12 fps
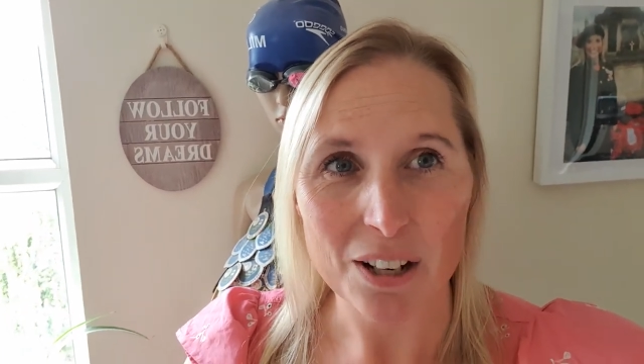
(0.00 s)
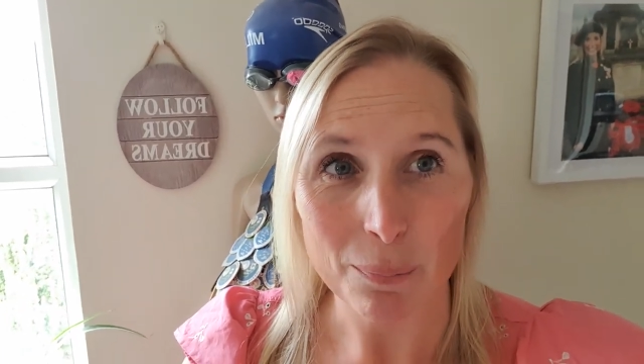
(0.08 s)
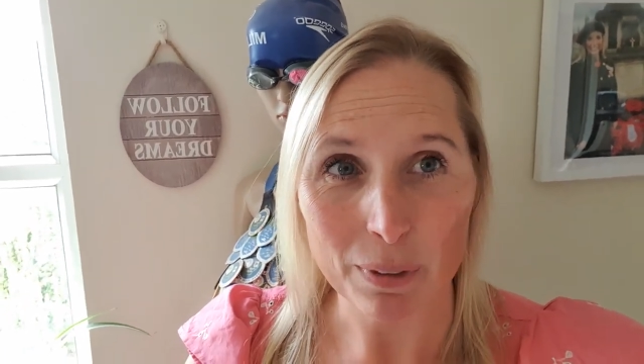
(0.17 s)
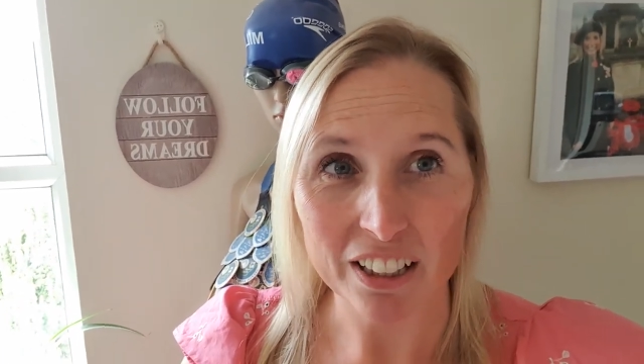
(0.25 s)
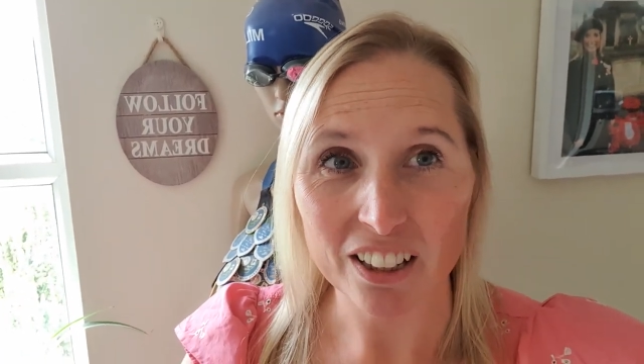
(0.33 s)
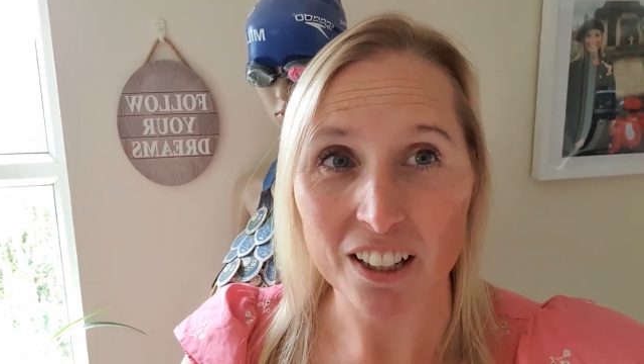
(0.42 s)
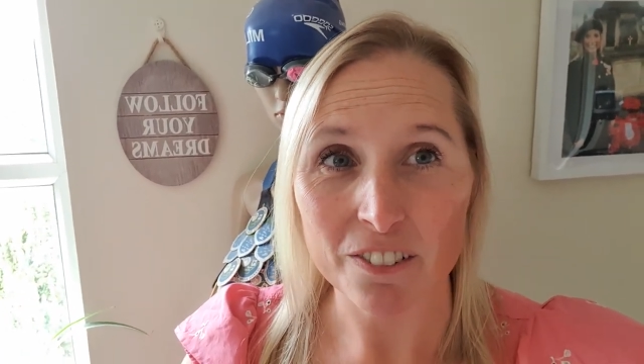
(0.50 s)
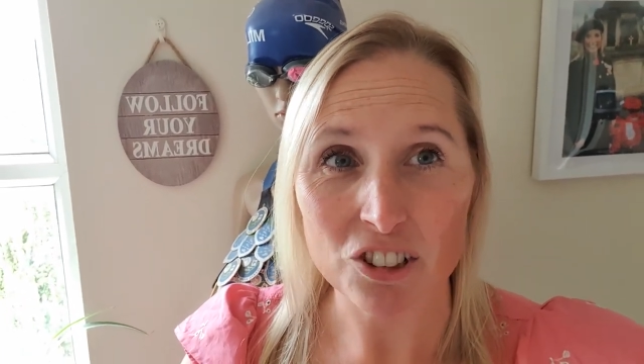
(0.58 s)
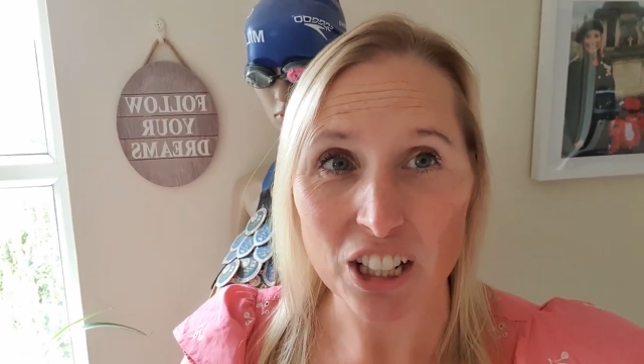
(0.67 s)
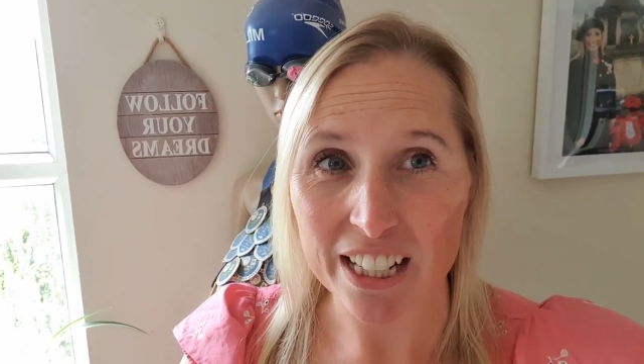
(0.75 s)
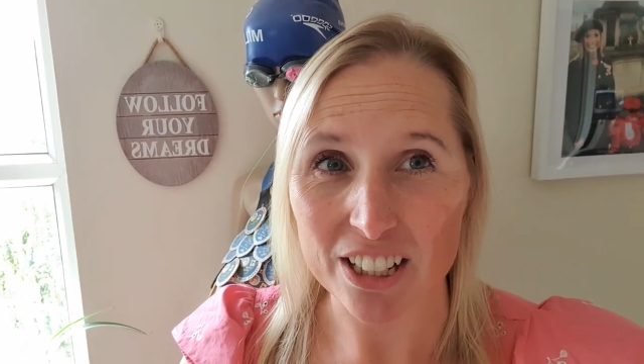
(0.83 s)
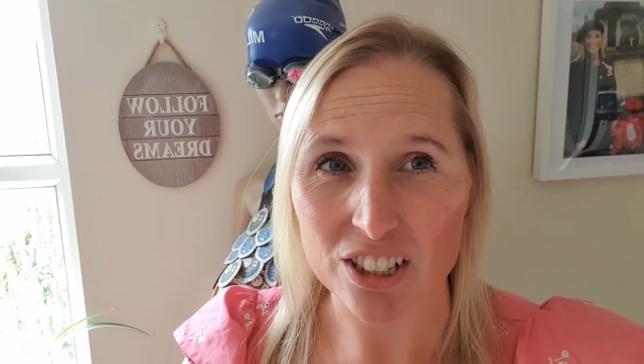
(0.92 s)
My life
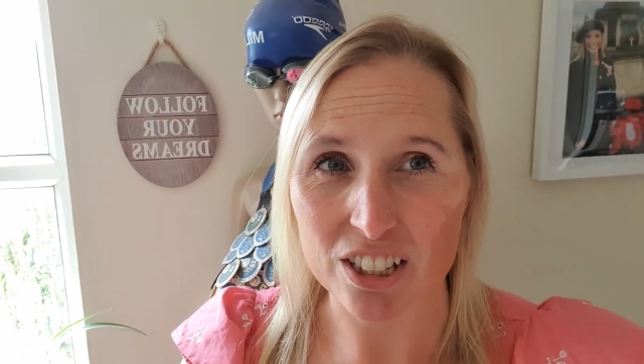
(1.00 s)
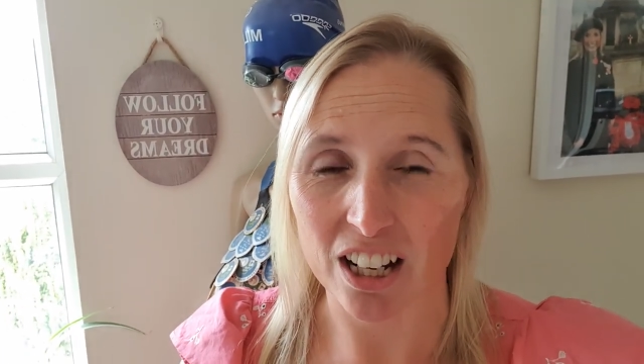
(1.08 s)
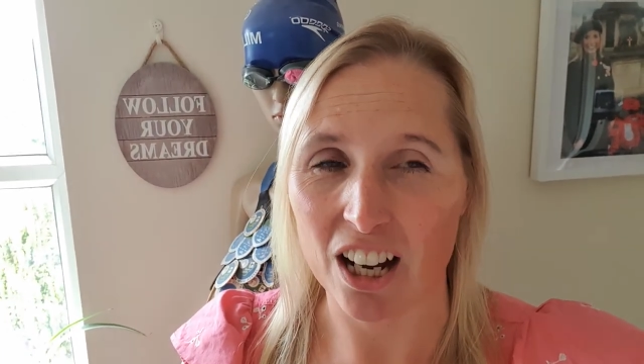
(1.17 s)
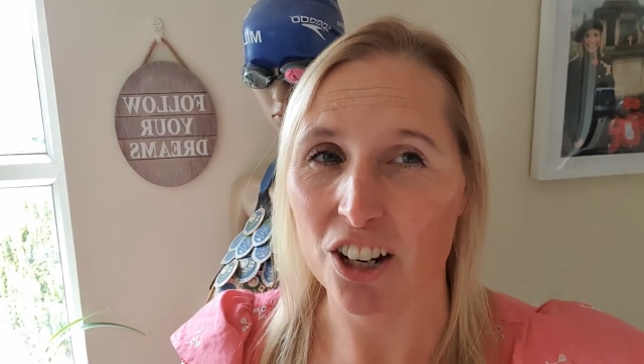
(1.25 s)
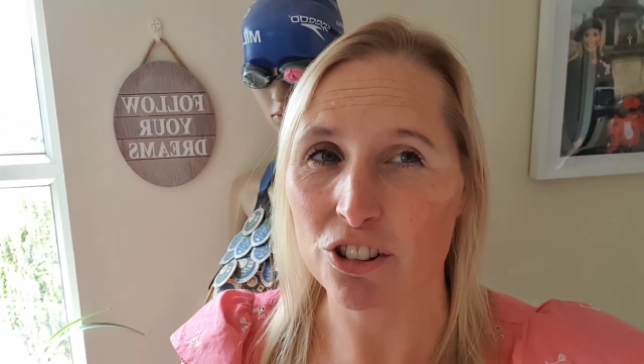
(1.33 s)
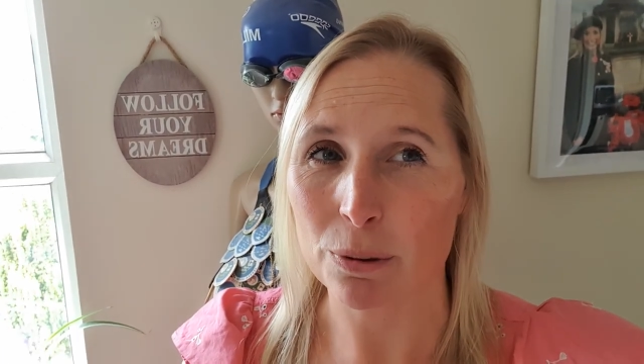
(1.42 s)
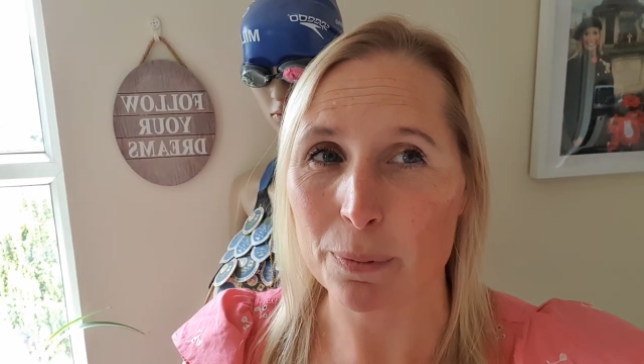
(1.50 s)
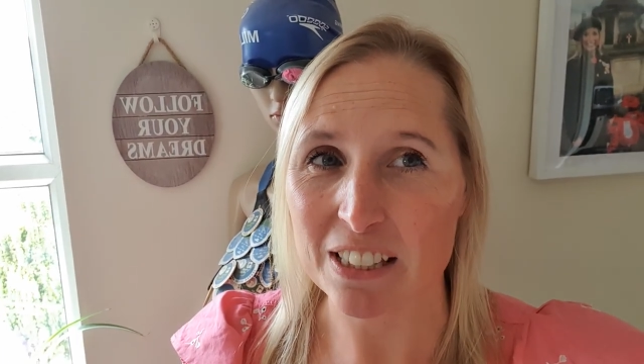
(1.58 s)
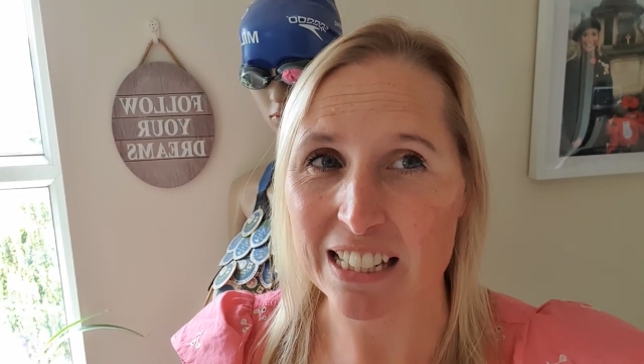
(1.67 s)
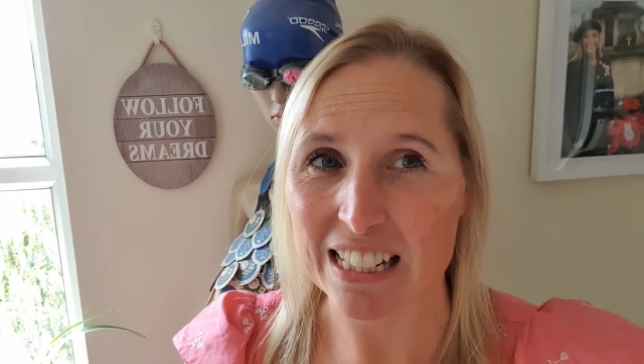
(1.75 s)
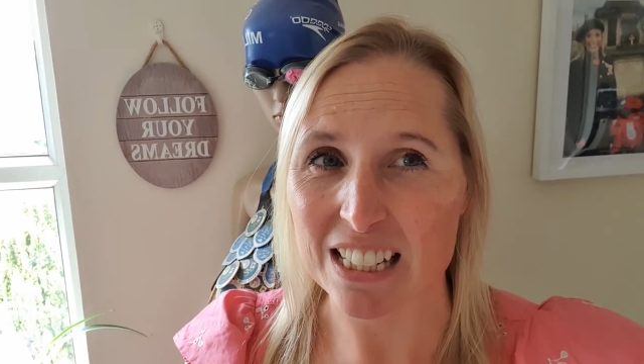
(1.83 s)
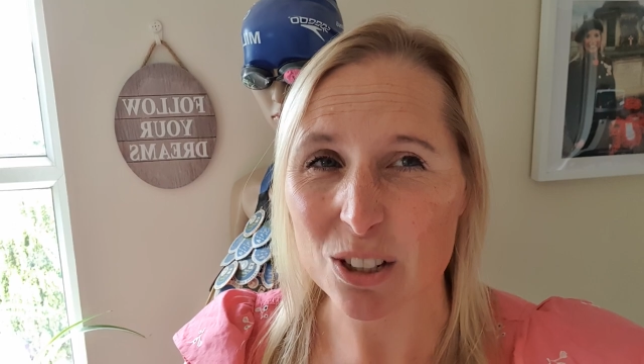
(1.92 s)
changed
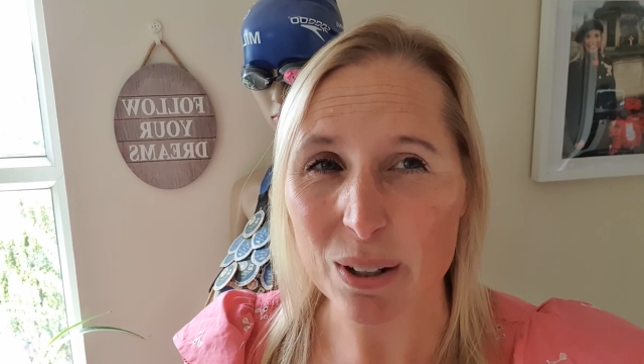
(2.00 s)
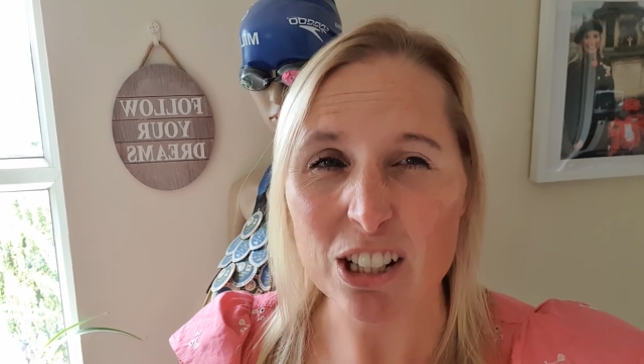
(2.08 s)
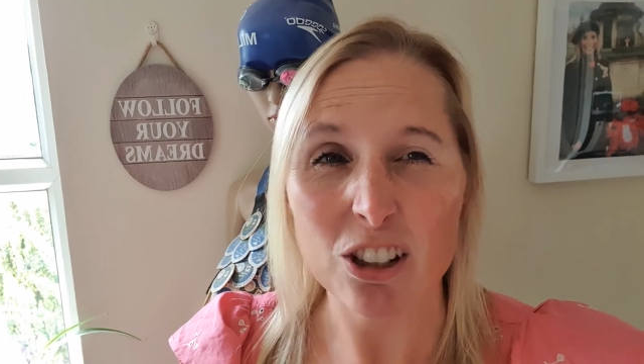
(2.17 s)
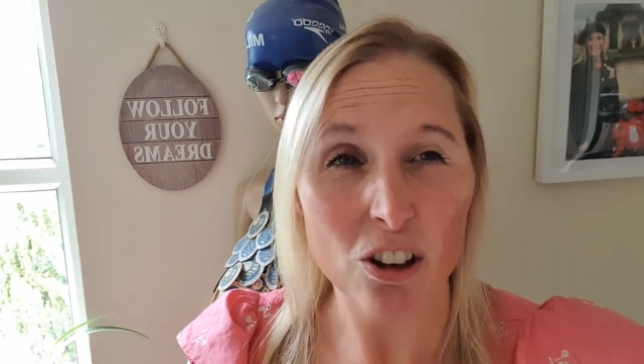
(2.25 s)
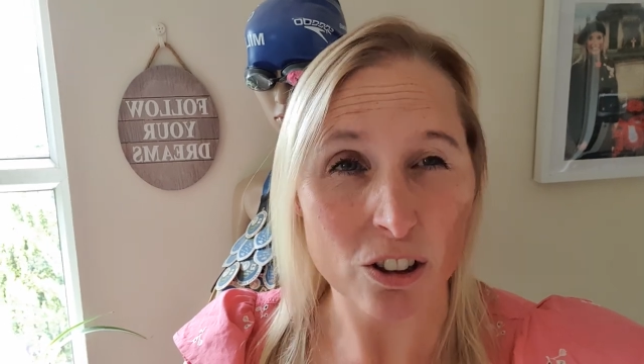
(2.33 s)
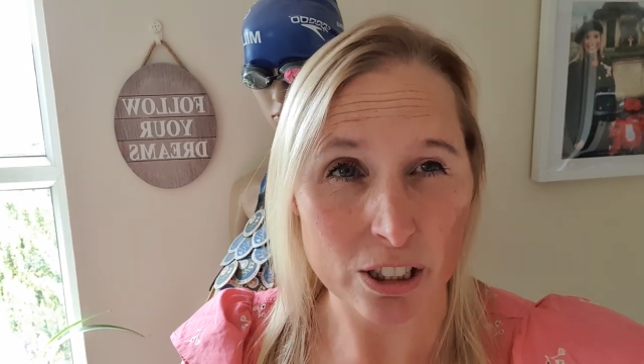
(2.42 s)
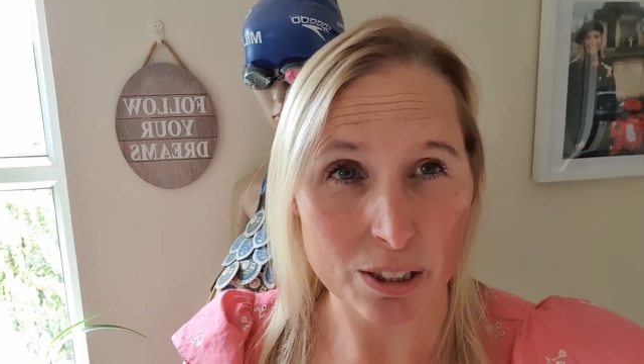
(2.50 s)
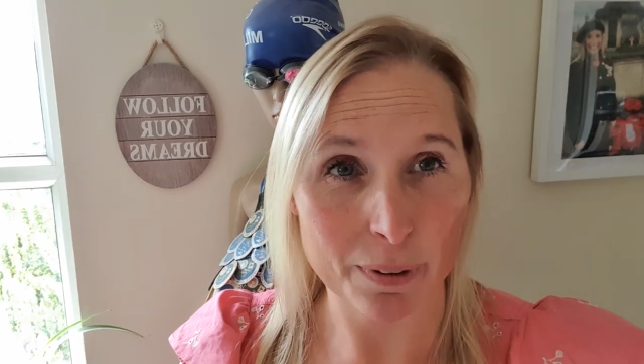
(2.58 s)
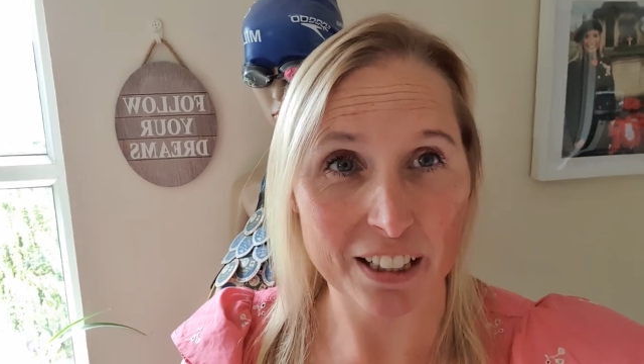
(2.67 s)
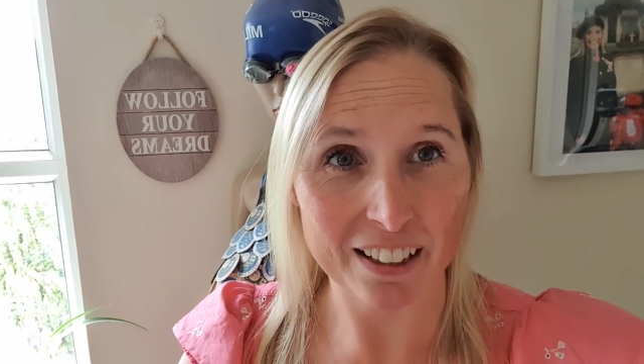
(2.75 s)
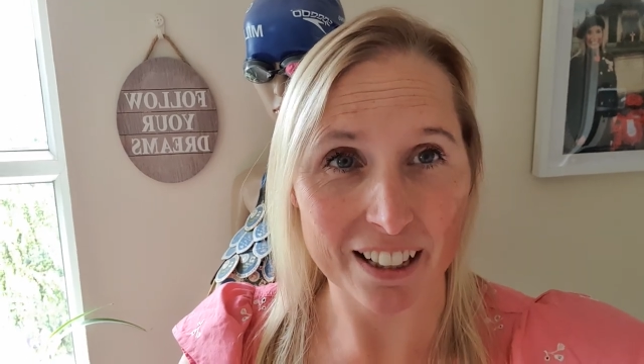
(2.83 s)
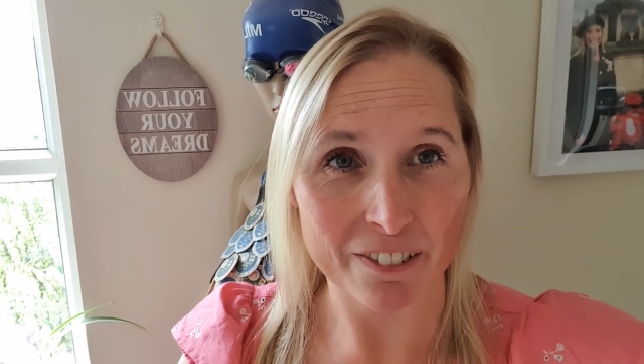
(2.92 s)
100%. So I lost
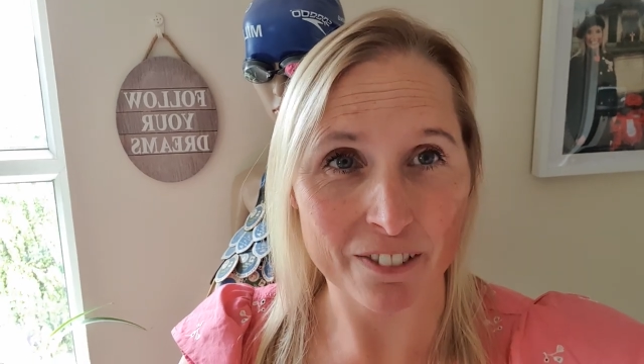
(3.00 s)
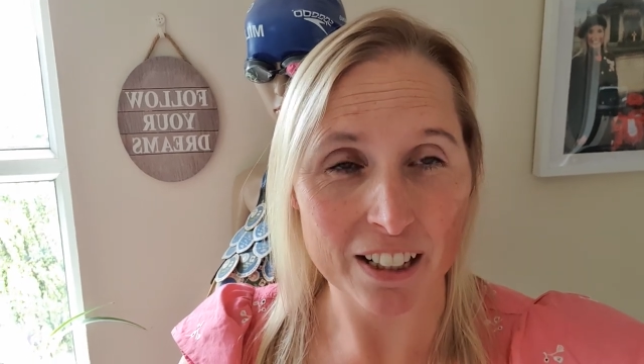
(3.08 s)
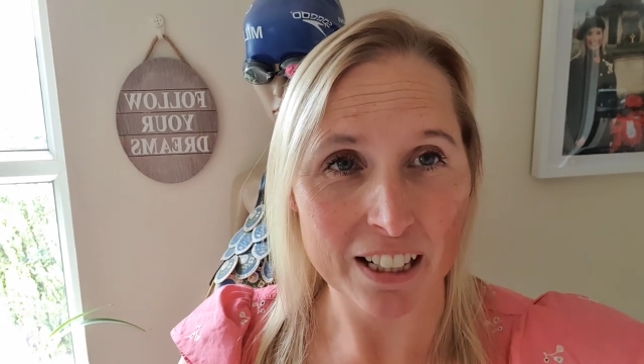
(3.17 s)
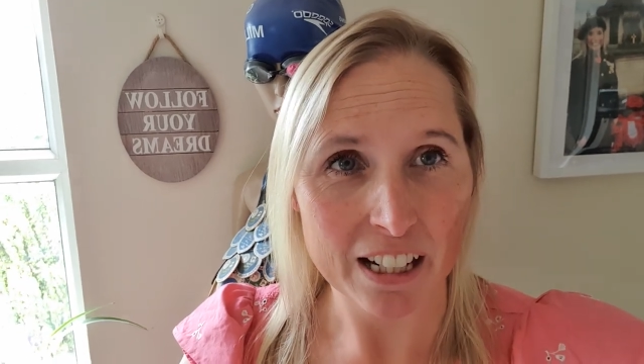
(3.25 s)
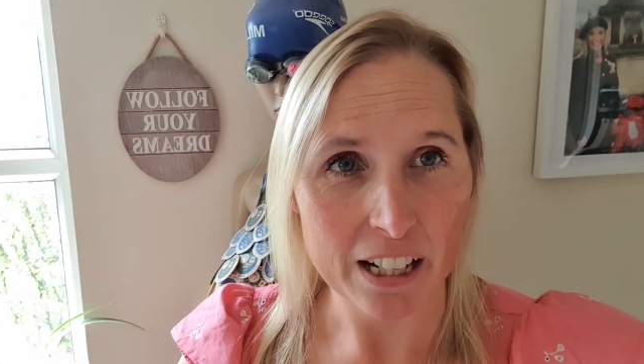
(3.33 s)
my life,